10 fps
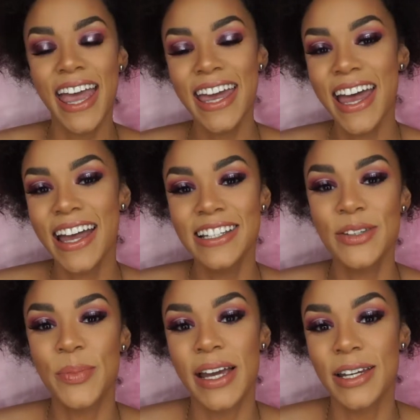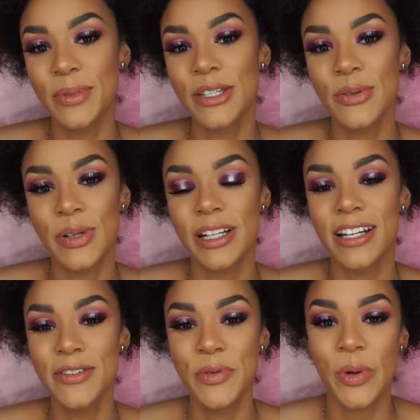Hey guys, my name is
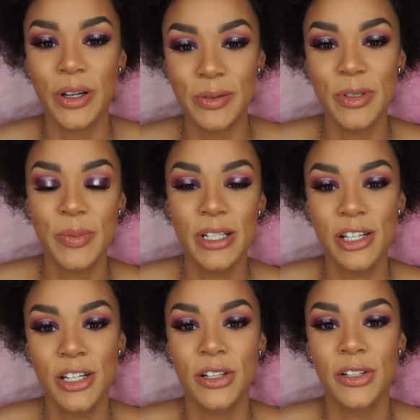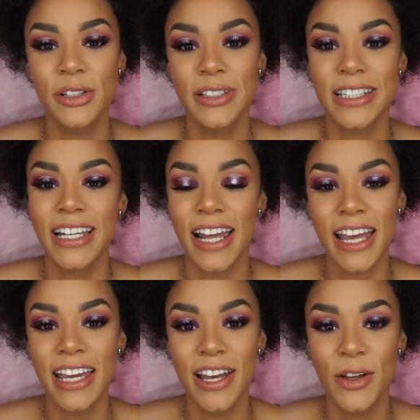Sarita, welcome to my channel.
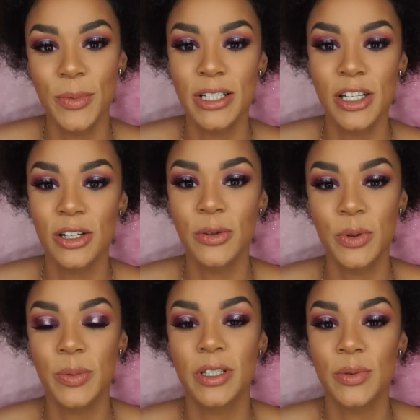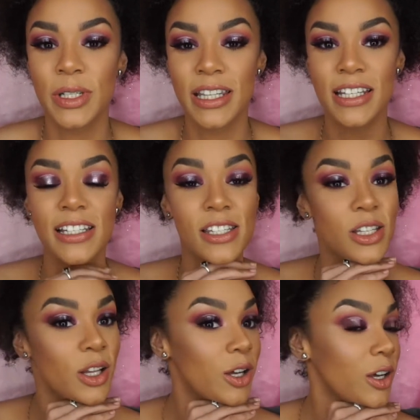Today on my channel we'll be doing this
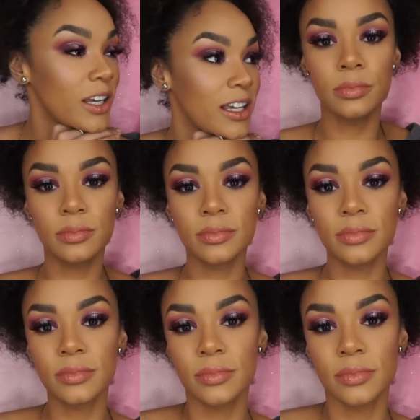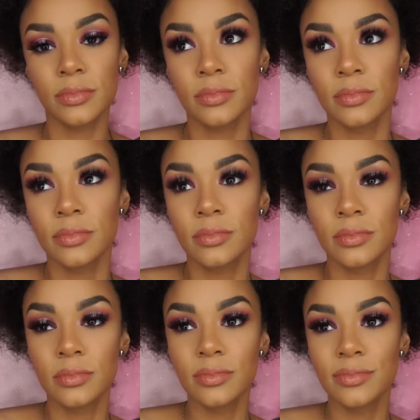look here. I
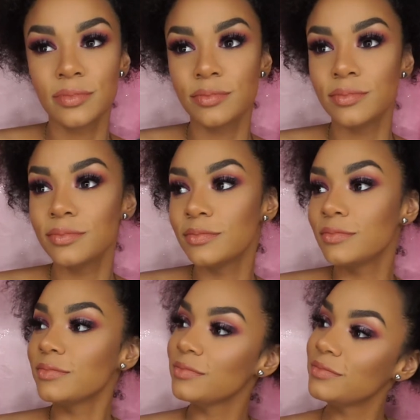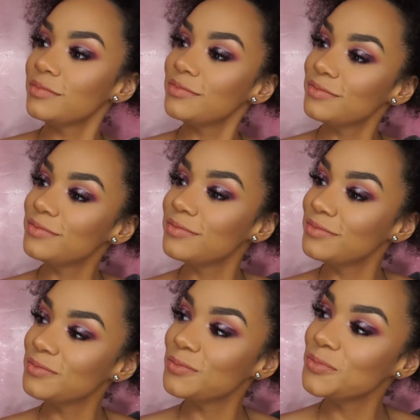like to think of it as a
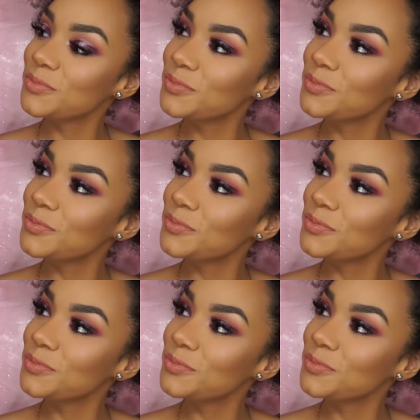galactic